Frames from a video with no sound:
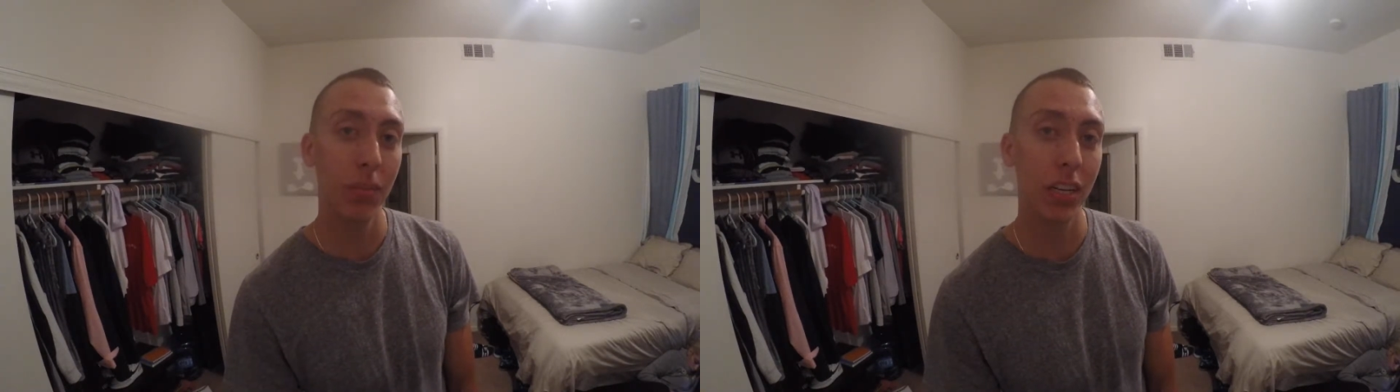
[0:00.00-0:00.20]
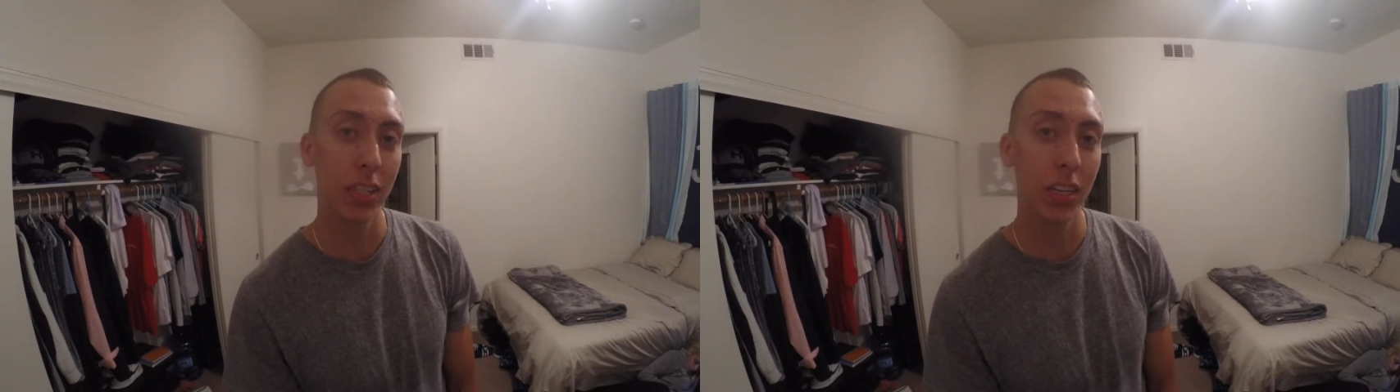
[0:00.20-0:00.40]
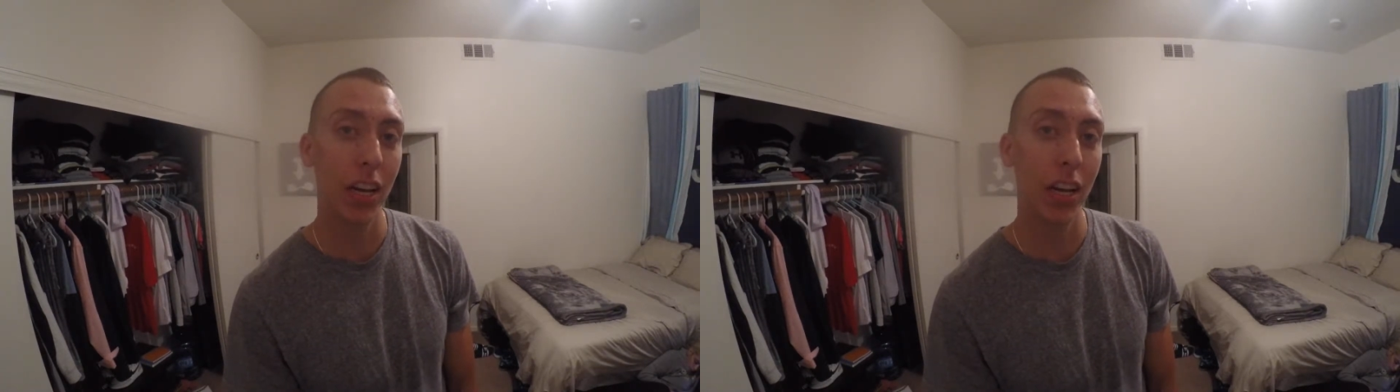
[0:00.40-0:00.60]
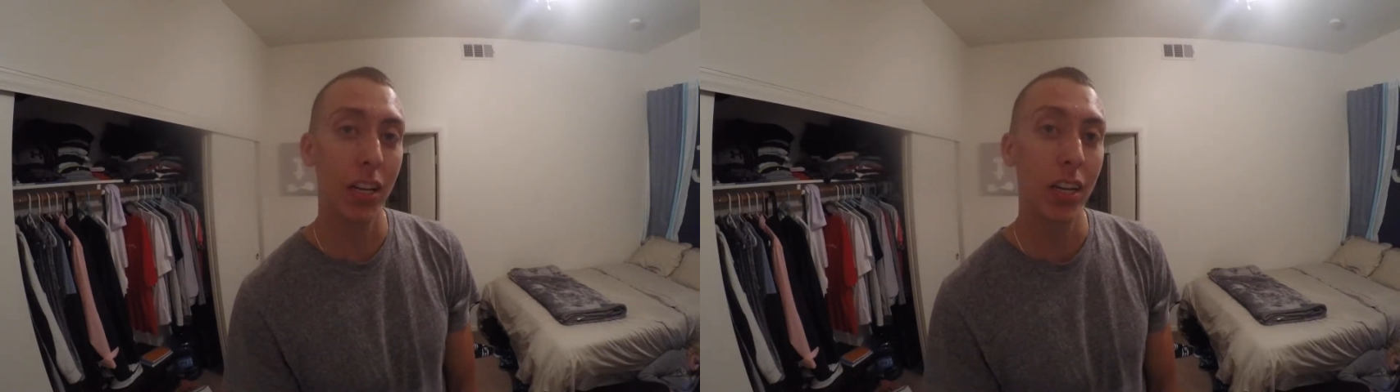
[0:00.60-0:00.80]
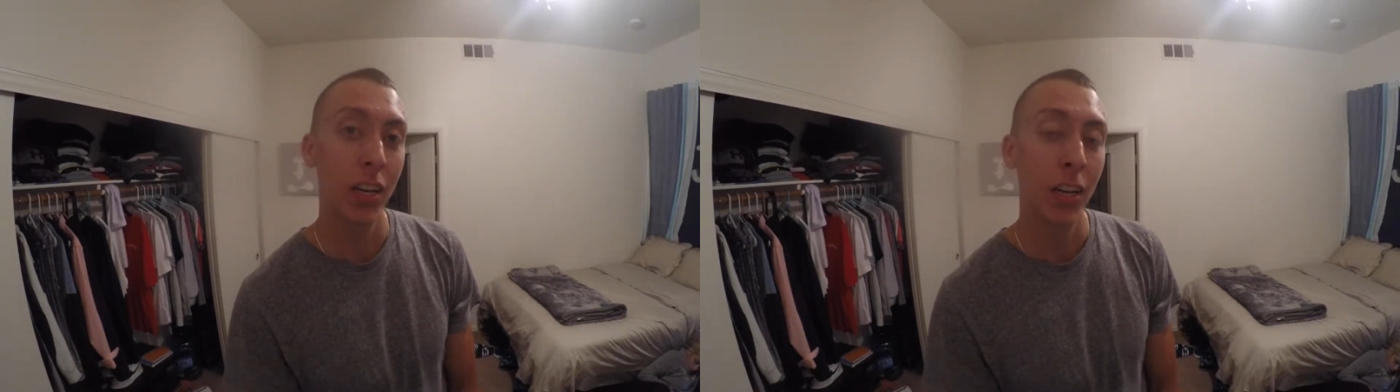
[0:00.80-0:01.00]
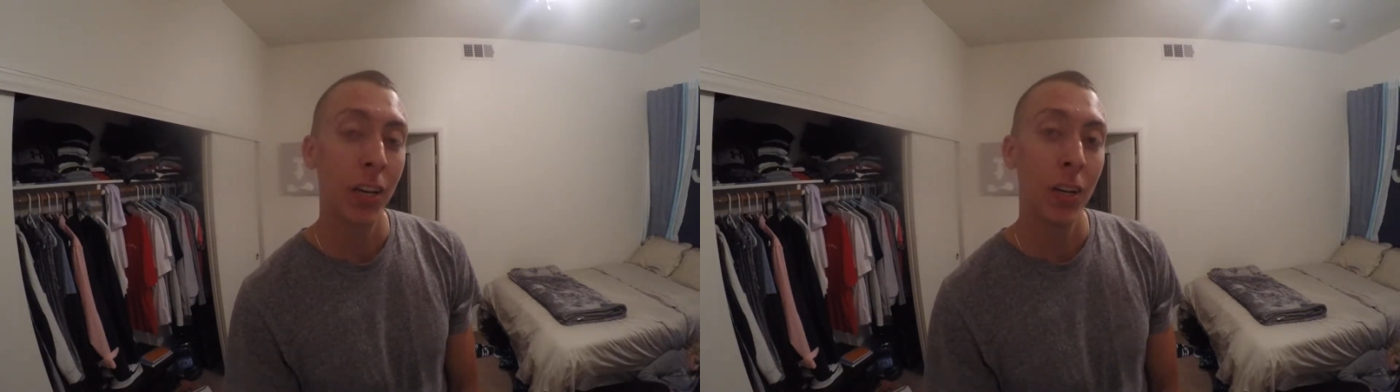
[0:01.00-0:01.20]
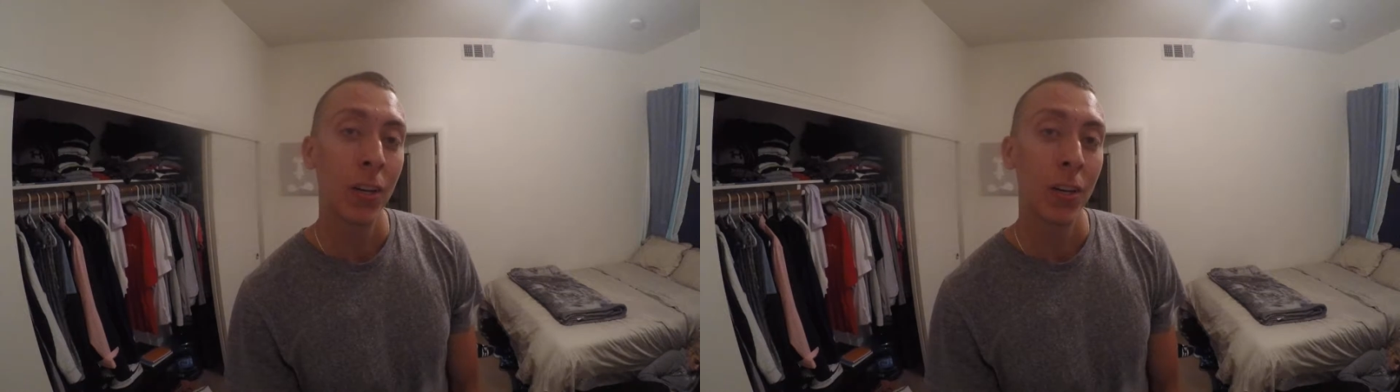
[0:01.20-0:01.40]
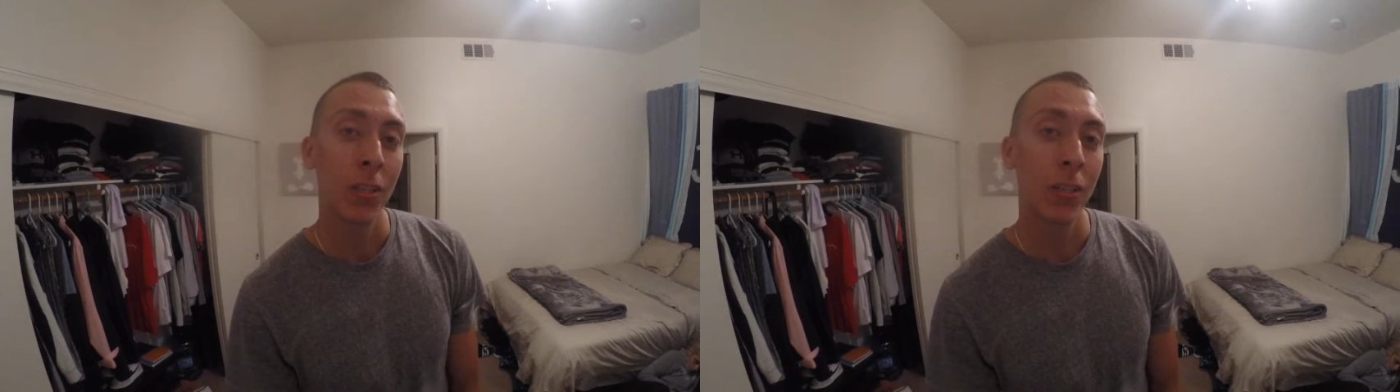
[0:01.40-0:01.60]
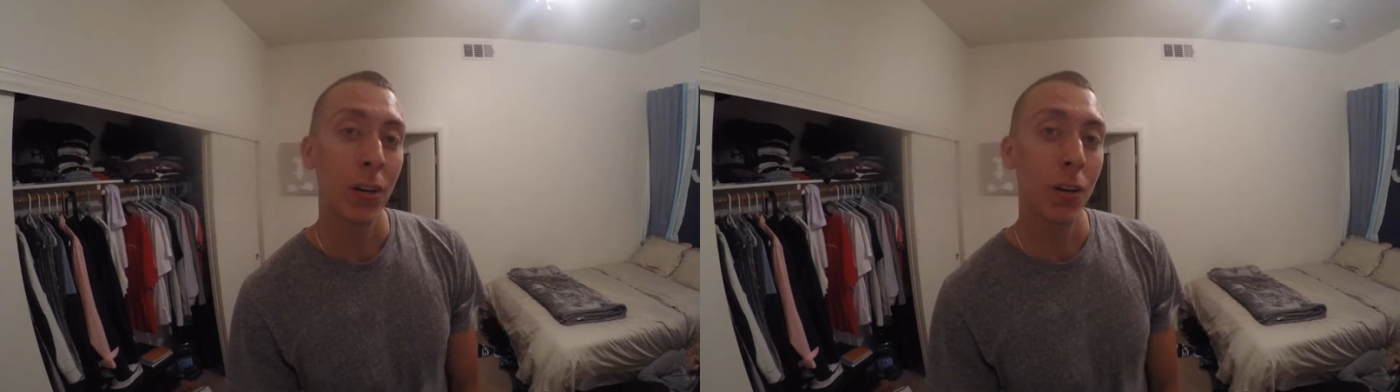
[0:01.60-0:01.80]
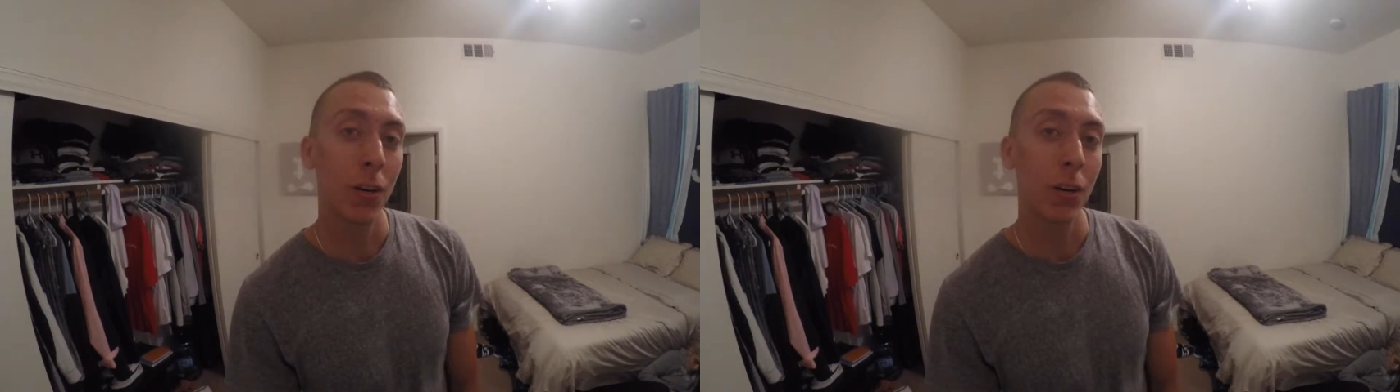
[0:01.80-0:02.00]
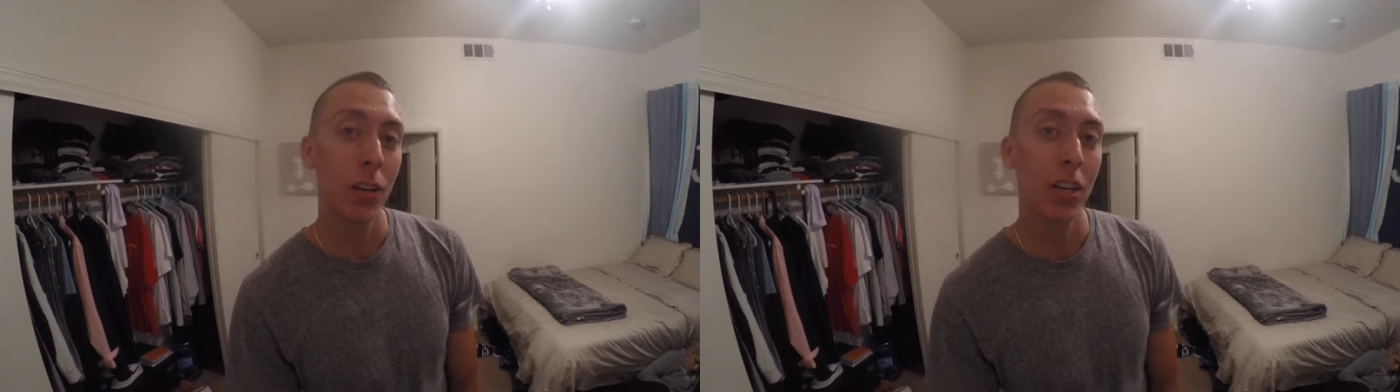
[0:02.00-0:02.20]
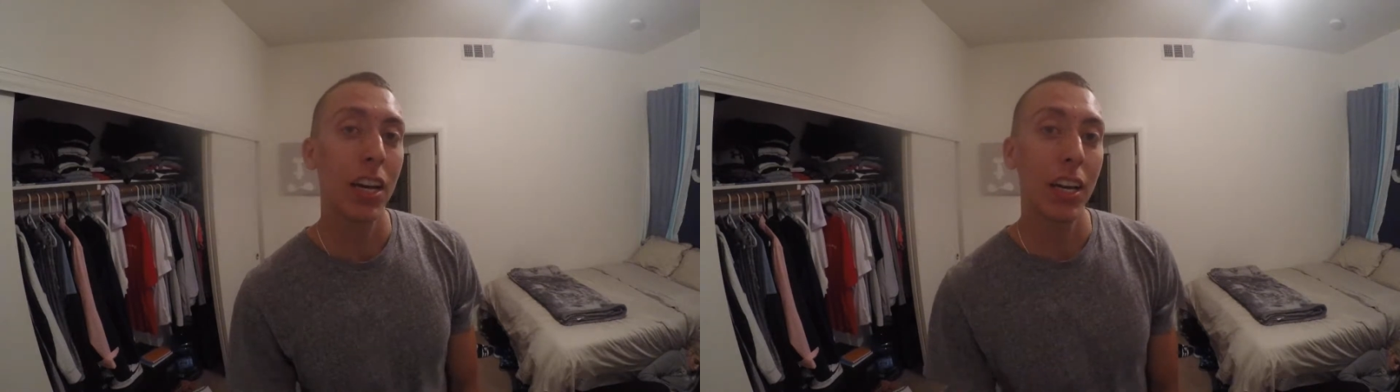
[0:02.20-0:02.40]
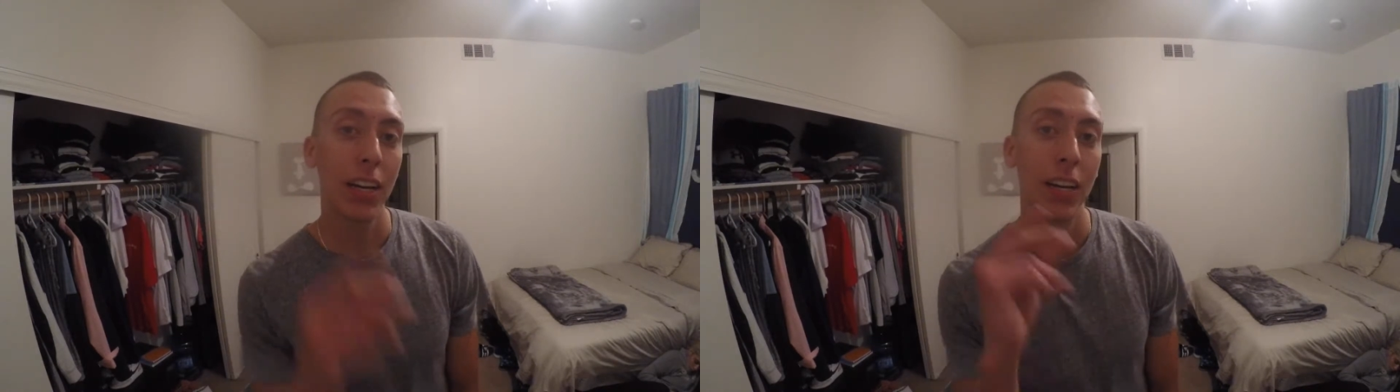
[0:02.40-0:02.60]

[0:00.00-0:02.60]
I get to edit. So yeah,